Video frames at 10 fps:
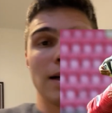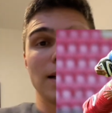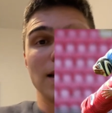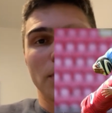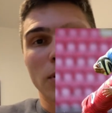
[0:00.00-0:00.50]

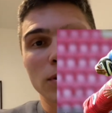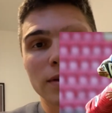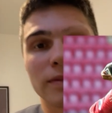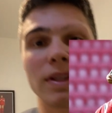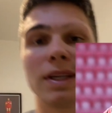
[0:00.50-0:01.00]
keep hold
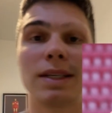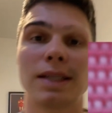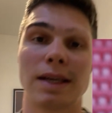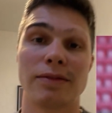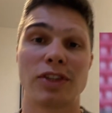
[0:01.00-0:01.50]

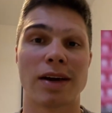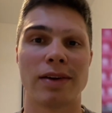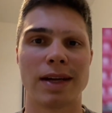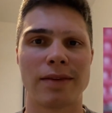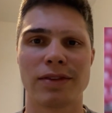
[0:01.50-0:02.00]
of
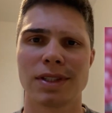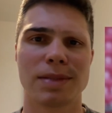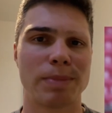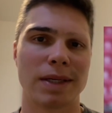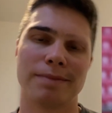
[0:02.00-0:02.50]
Jared
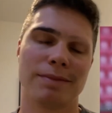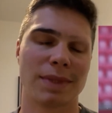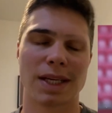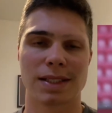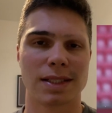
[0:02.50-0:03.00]
Evans, but
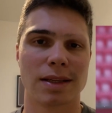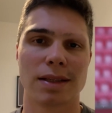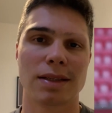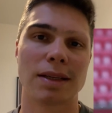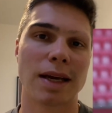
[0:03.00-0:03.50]
that's
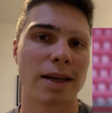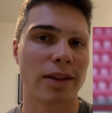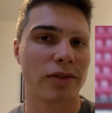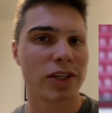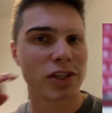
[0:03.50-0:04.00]

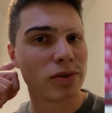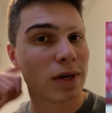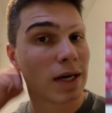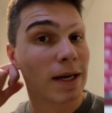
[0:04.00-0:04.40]
another issue.